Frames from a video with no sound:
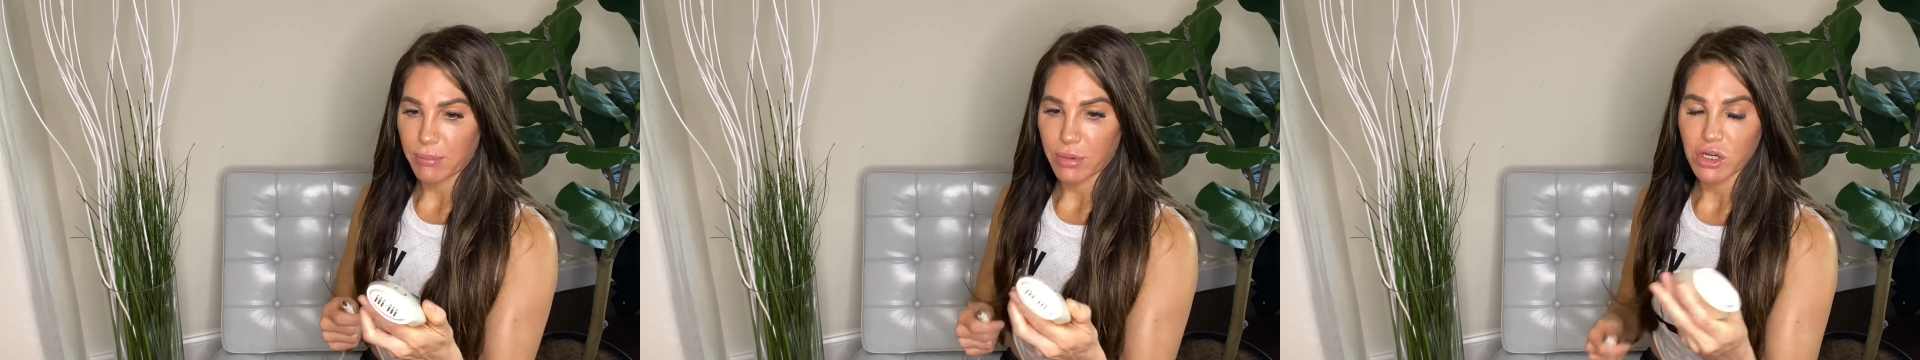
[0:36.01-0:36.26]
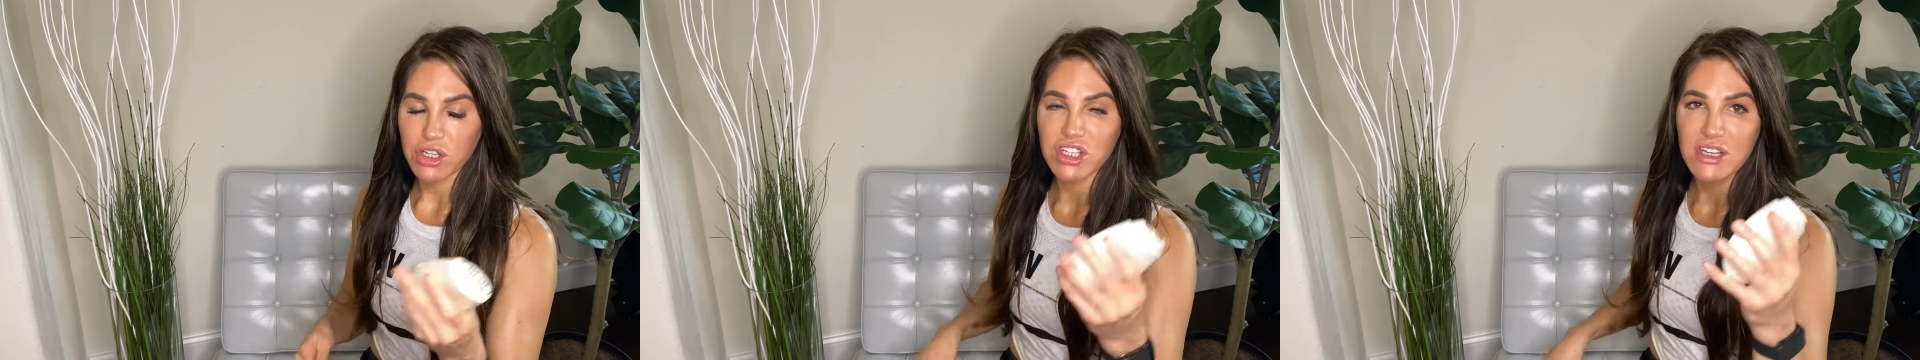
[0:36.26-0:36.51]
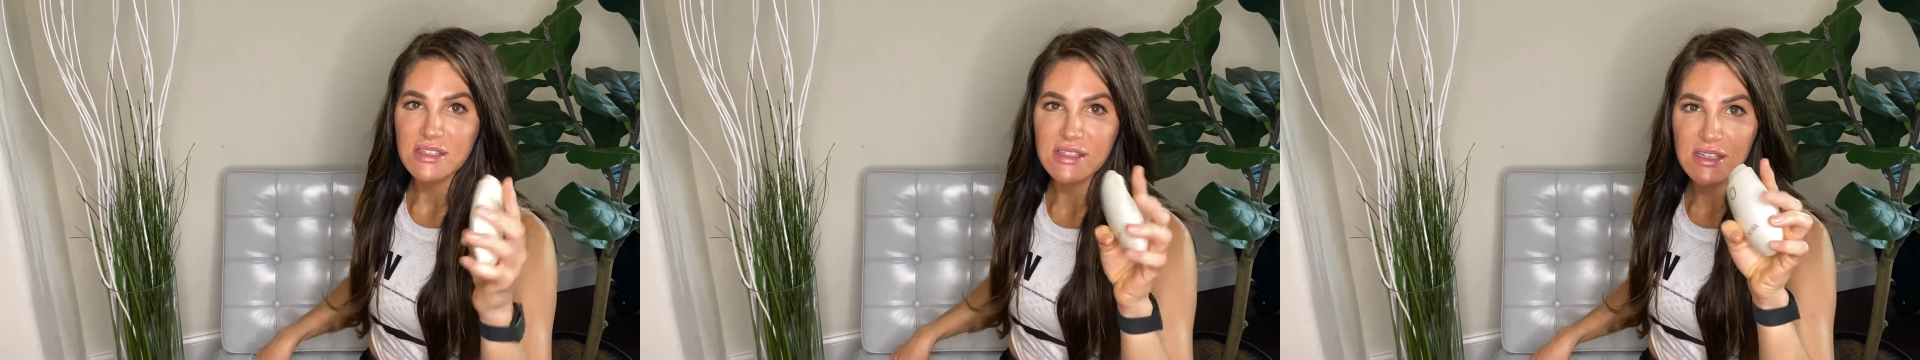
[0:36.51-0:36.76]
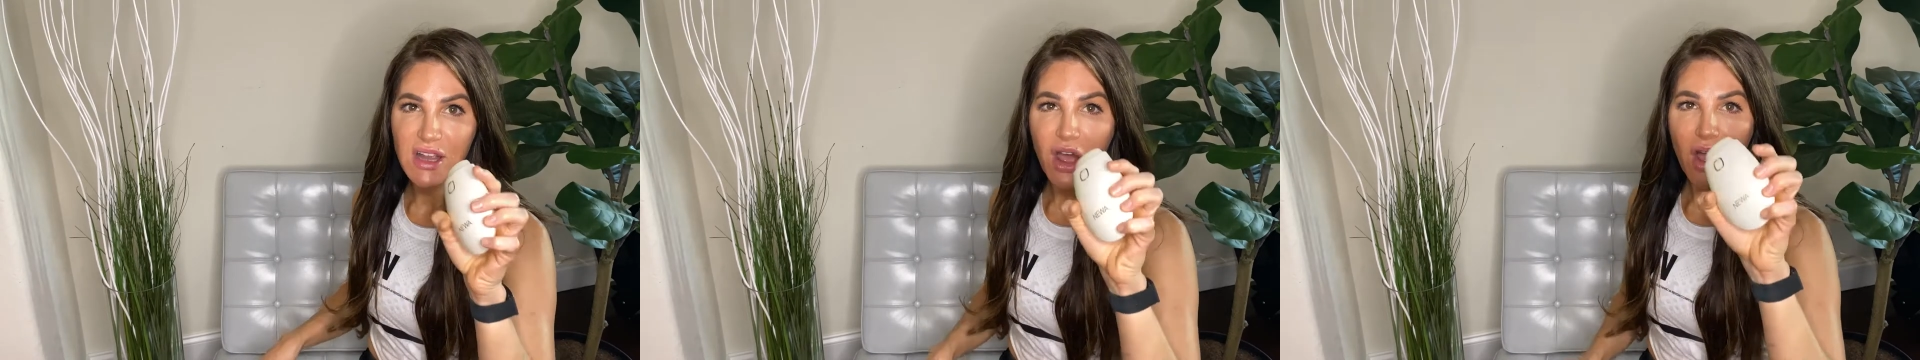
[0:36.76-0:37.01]

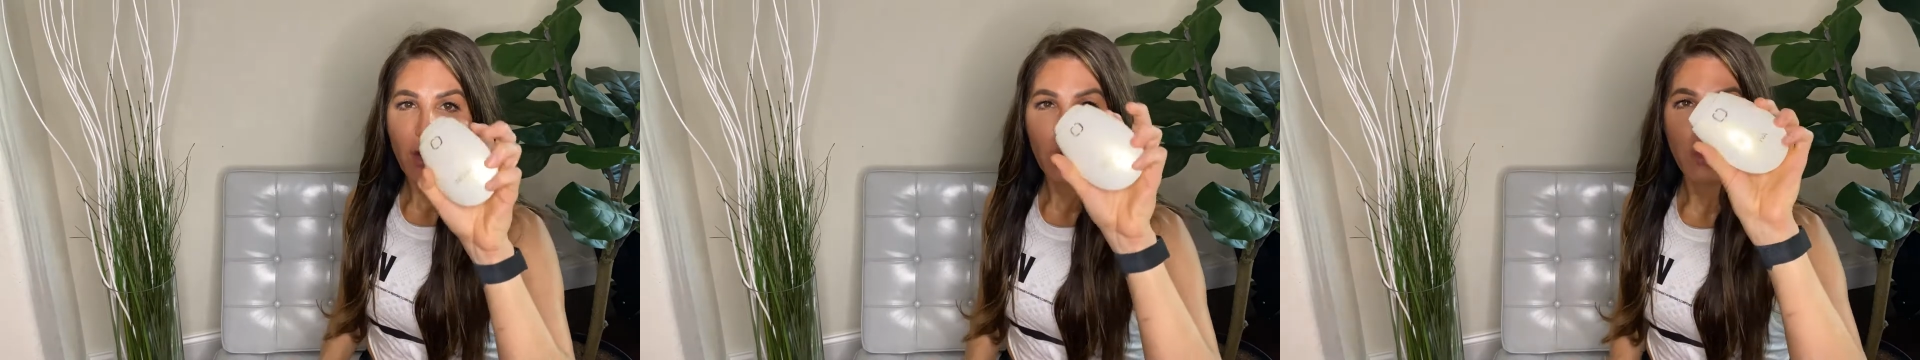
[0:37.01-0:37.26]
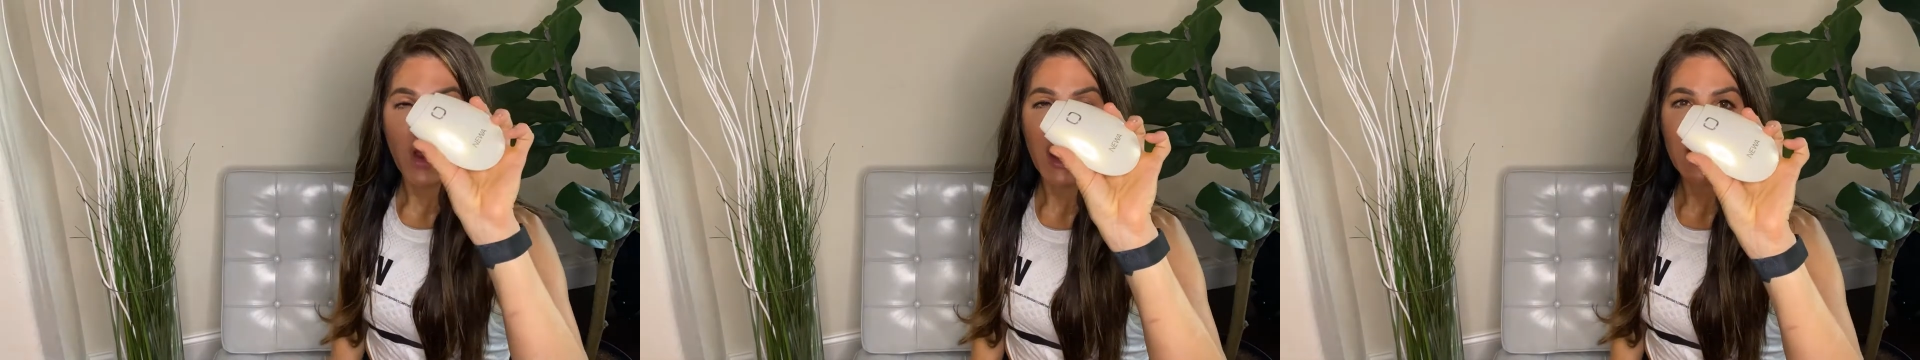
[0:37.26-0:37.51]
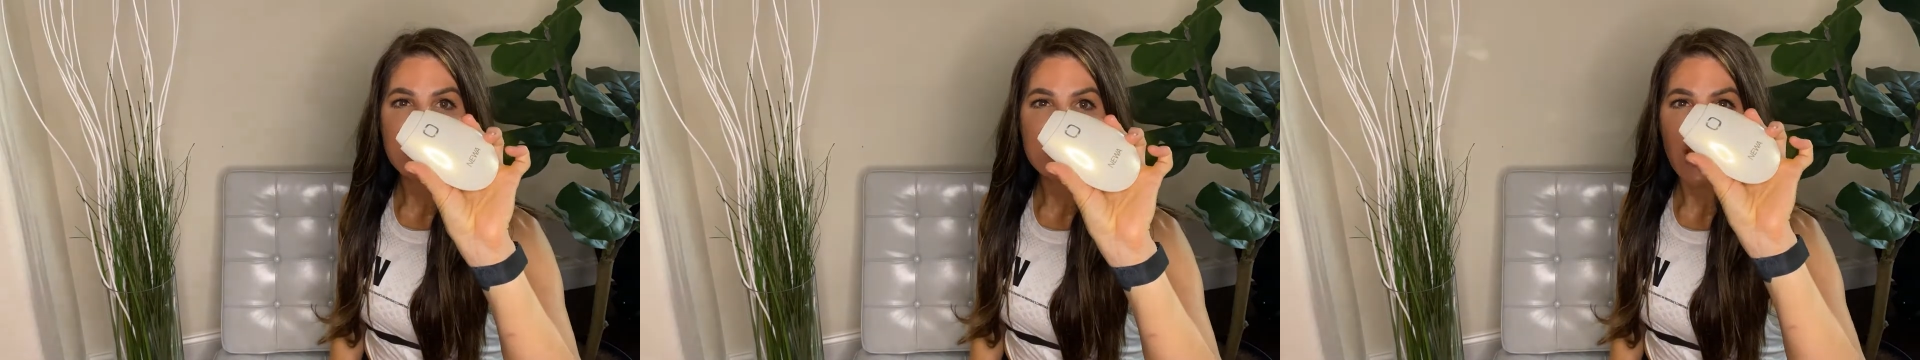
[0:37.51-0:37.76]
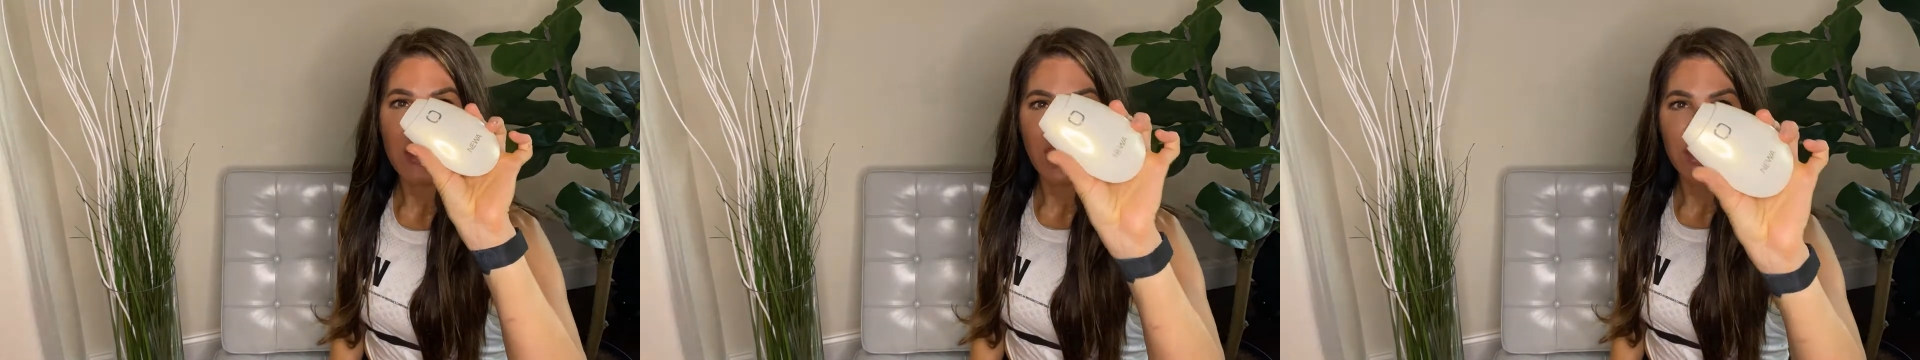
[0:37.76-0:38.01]
purchased was
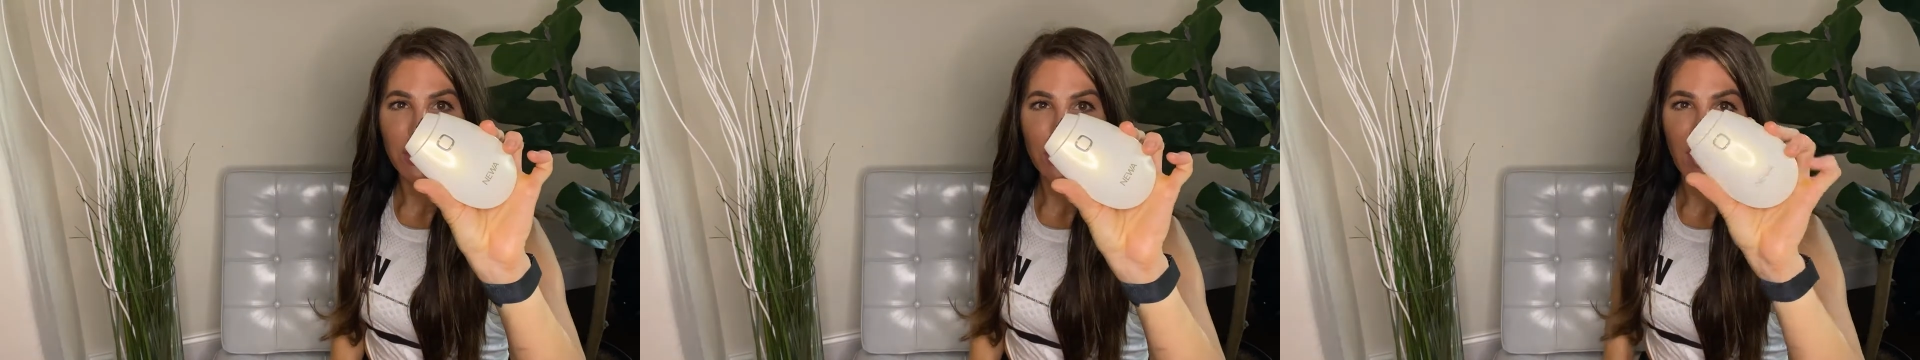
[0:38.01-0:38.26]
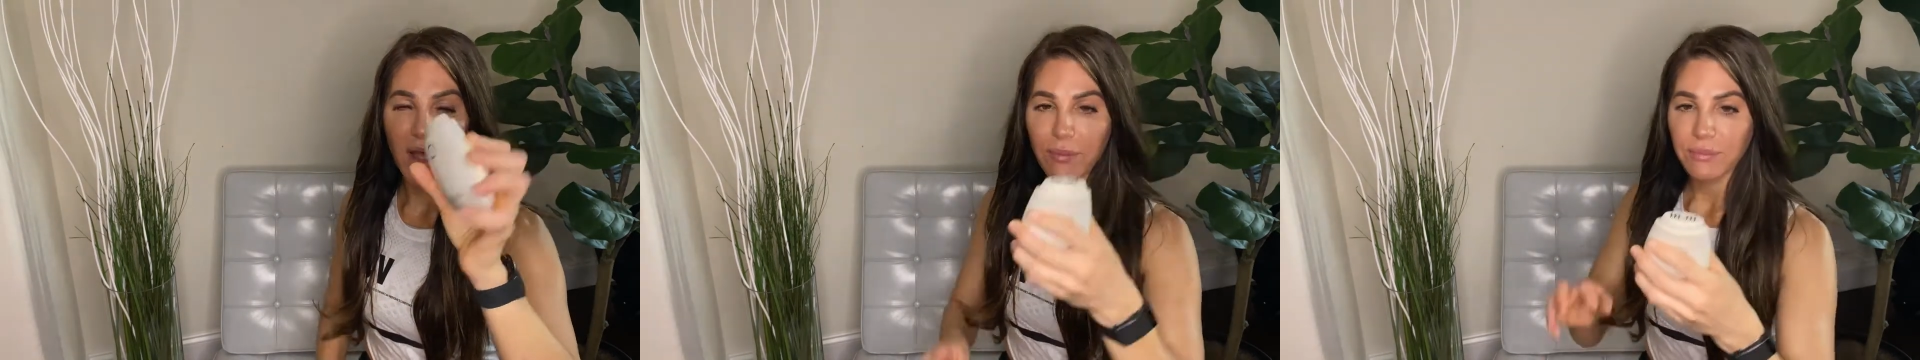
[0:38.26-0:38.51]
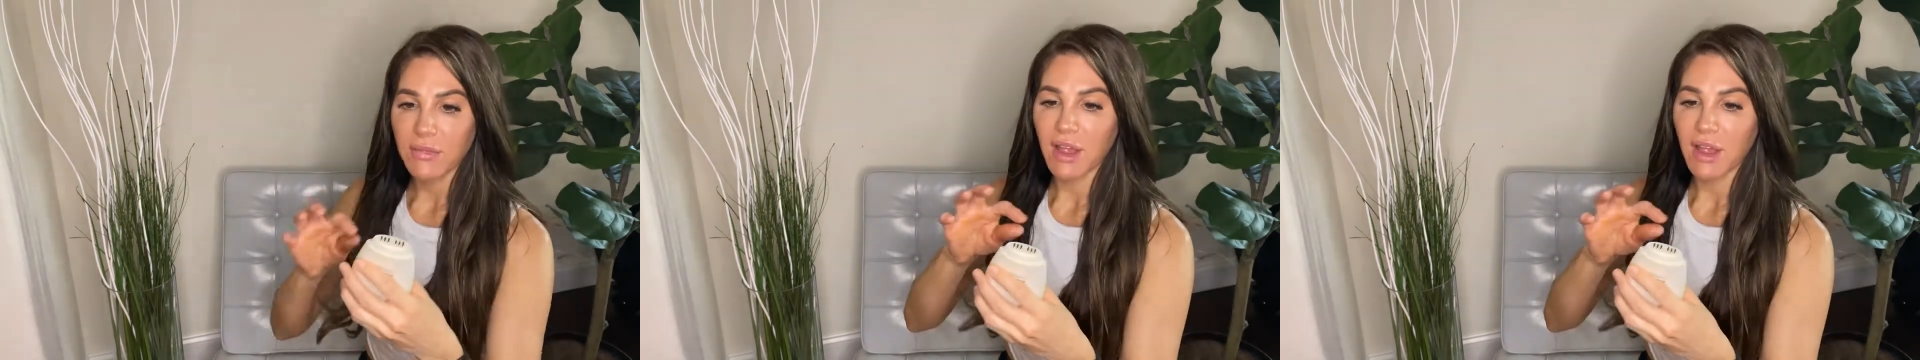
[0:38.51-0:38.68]
the NEWA.